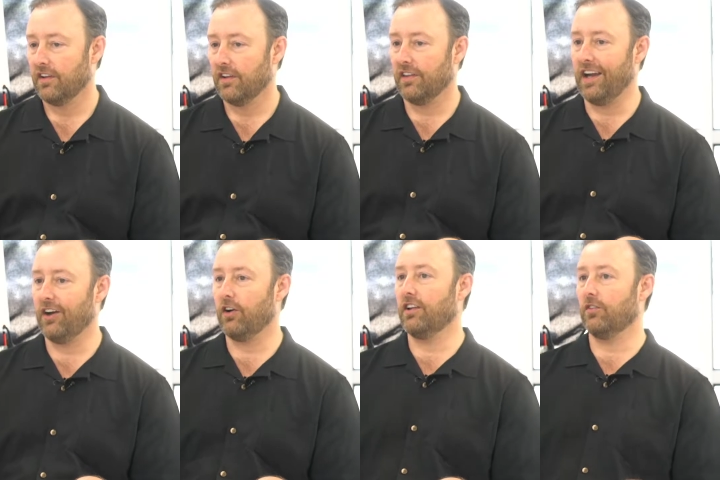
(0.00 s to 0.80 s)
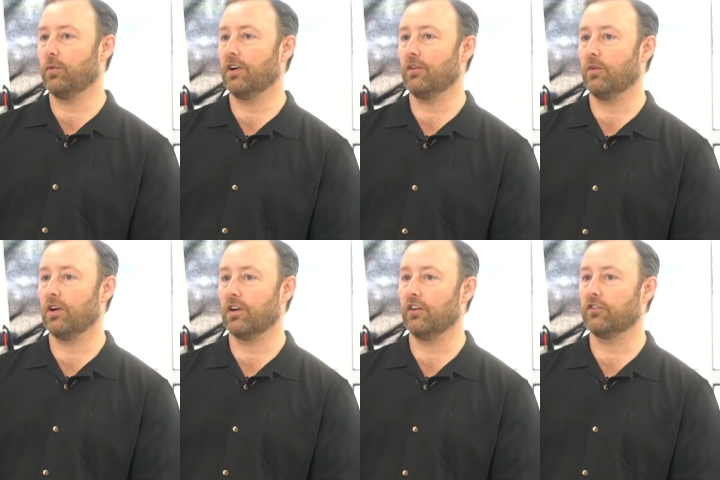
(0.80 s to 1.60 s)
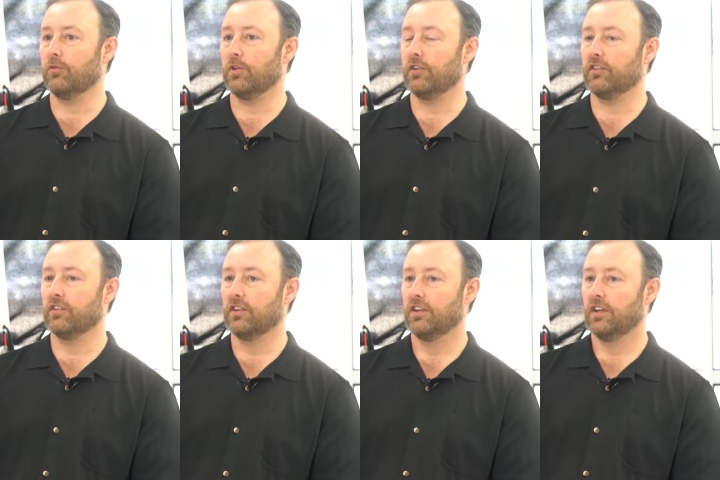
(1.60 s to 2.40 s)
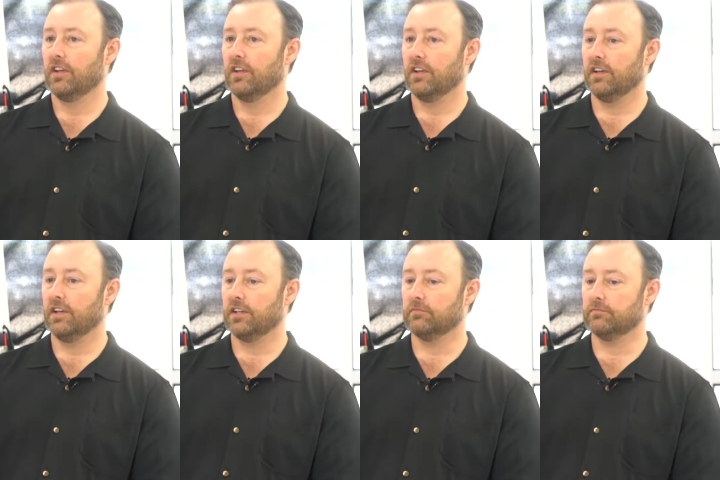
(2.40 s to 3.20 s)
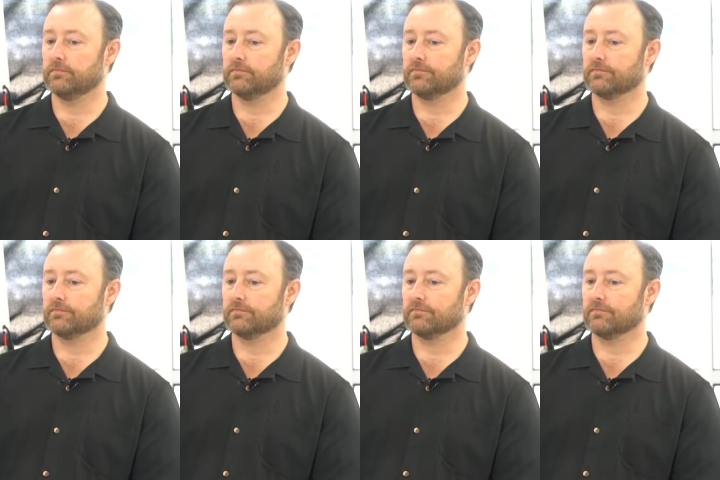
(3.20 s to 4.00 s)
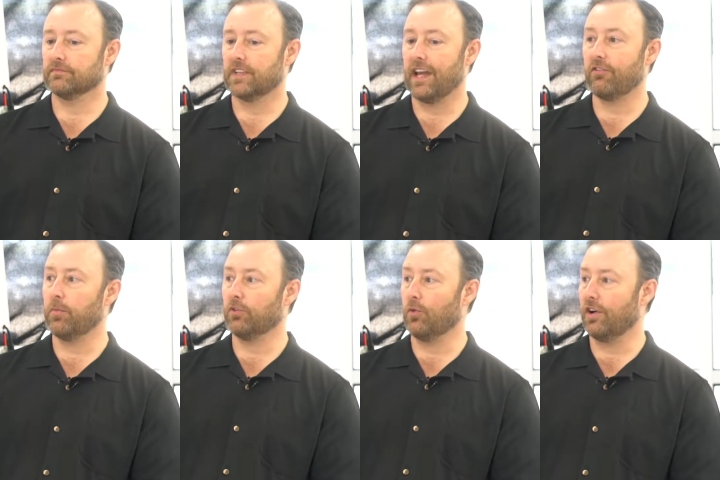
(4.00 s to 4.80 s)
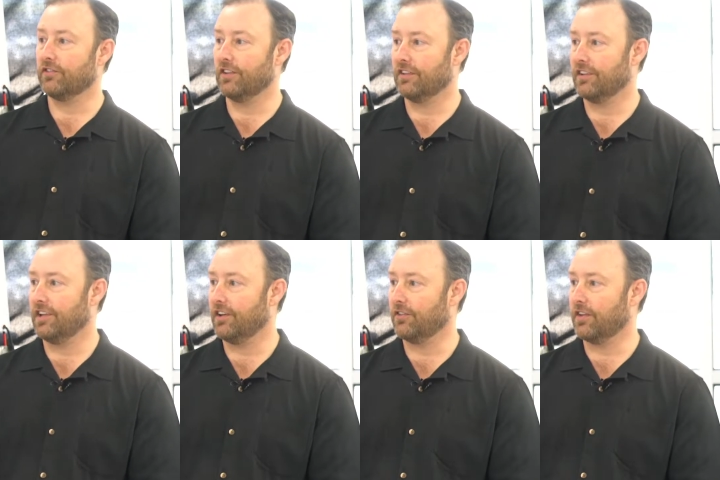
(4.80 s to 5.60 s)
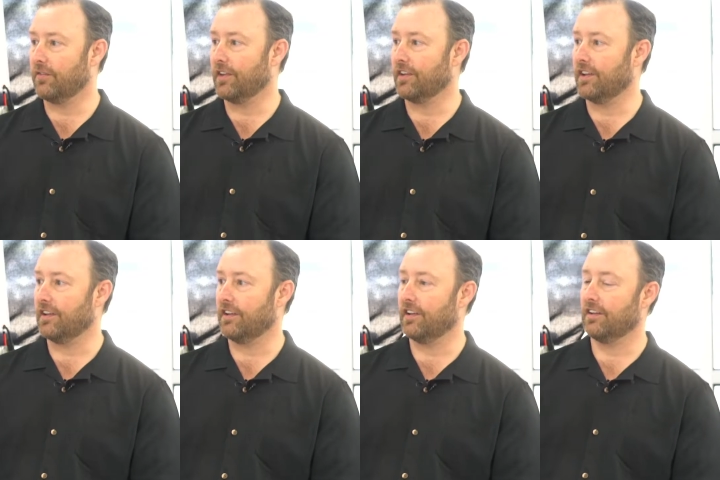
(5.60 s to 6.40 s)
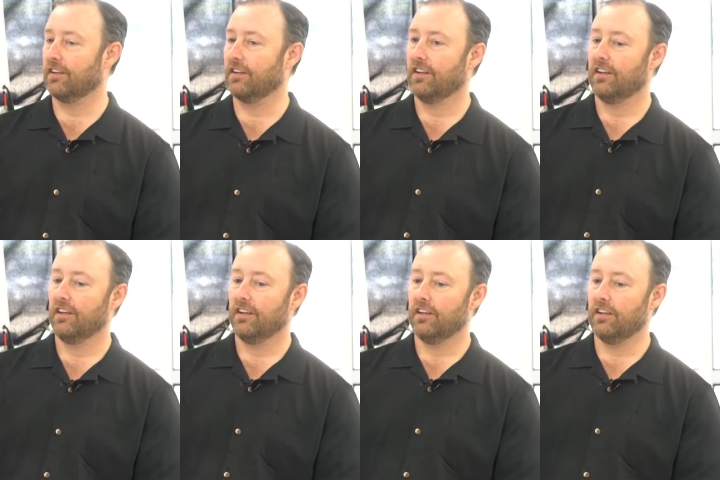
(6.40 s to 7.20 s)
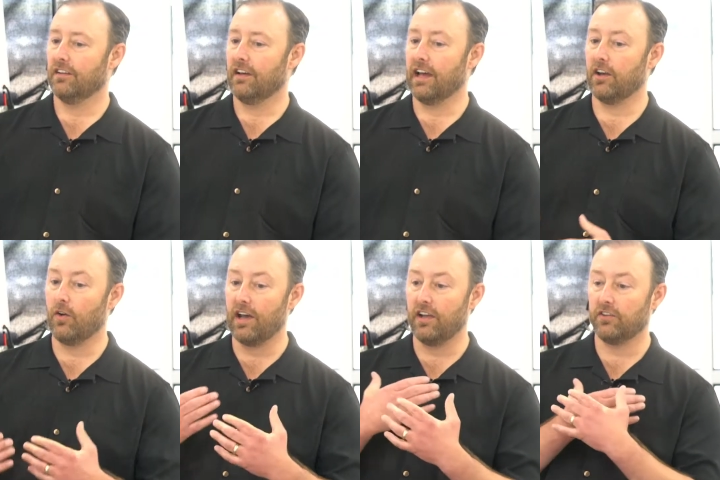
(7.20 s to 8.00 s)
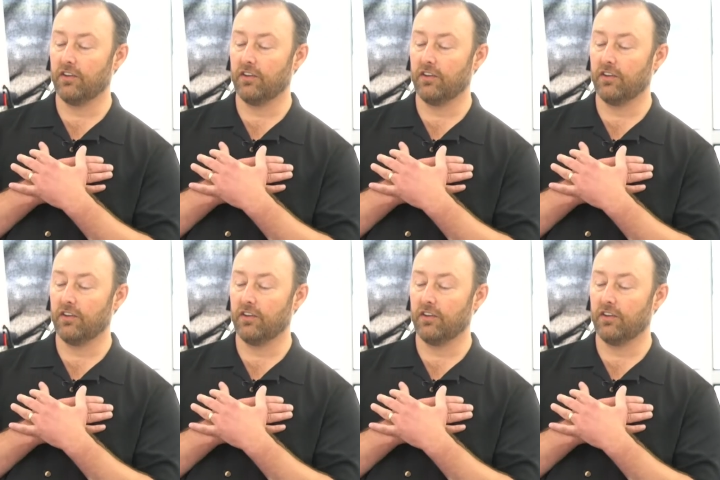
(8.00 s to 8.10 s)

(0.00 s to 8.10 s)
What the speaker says: areas where customers have the most question. You know, something that I know I as a